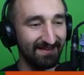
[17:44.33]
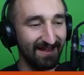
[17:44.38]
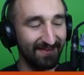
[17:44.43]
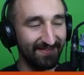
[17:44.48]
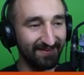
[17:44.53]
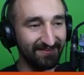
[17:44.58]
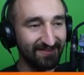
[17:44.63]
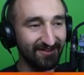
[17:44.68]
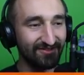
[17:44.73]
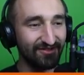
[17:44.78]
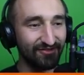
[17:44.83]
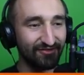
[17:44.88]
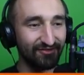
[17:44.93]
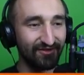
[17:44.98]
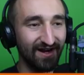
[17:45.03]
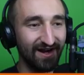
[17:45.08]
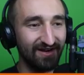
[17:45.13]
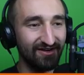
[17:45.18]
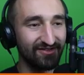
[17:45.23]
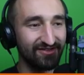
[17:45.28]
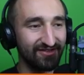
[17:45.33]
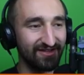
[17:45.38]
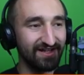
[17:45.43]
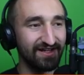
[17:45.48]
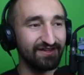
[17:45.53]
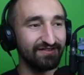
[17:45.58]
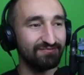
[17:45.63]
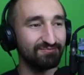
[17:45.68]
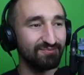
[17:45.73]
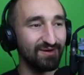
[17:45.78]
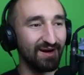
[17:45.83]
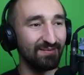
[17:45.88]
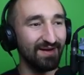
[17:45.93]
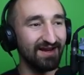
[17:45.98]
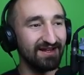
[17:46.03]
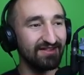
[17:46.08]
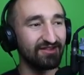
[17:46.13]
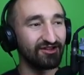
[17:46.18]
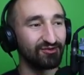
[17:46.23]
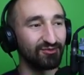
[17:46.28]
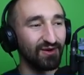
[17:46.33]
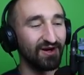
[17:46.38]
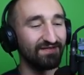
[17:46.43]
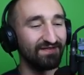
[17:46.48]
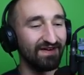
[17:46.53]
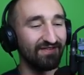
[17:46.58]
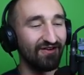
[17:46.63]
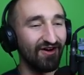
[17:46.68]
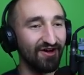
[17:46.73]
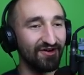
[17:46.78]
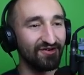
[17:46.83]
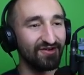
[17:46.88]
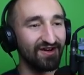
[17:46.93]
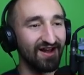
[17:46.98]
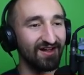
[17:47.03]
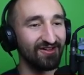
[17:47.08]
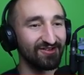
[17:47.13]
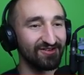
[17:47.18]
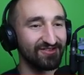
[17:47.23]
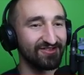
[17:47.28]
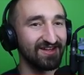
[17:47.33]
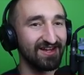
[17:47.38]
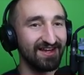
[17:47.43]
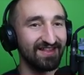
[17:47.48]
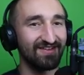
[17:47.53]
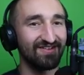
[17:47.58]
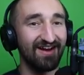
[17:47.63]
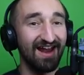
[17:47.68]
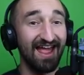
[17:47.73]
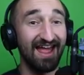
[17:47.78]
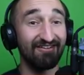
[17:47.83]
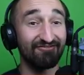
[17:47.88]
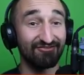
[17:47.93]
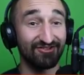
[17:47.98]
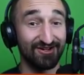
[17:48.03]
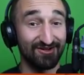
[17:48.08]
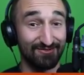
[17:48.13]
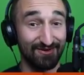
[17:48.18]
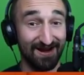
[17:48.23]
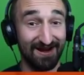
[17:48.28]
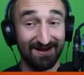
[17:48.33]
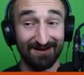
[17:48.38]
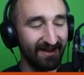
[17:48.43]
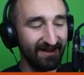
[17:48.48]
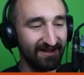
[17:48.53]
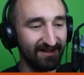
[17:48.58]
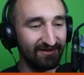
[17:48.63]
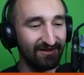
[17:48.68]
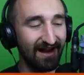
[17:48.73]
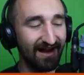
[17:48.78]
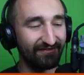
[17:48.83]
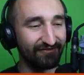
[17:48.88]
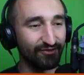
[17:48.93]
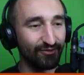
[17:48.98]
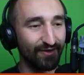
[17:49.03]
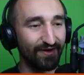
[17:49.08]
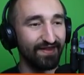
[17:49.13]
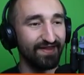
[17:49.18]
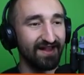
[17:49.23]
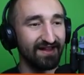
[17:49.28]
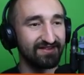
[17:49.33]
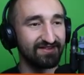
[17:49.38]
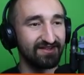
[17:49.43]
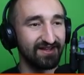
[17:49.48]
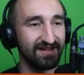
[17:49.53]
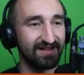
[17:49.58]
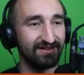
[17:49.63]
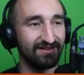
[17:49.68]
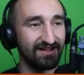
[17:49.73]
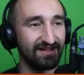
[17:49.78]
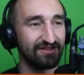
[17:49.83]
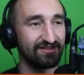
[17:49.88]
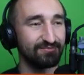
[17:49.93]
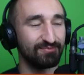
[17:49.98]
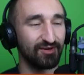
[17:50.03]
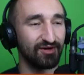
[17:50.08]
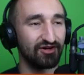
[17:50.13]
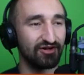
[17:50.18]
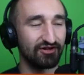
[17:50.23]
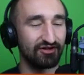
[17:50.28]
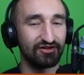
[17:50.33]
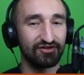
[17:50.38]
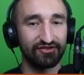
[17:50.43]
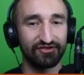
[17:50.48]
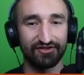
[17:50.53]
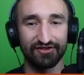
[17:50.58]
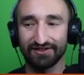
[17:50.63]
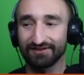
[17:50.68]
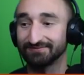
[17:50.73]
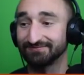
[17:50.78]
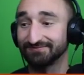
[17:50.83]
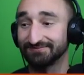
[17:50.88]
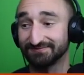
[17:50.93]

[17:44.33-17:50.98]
I think they're just rare, Steve, but I bet you in the $2,500 city, they're everywhere. I hear everyone in that city likes burgers.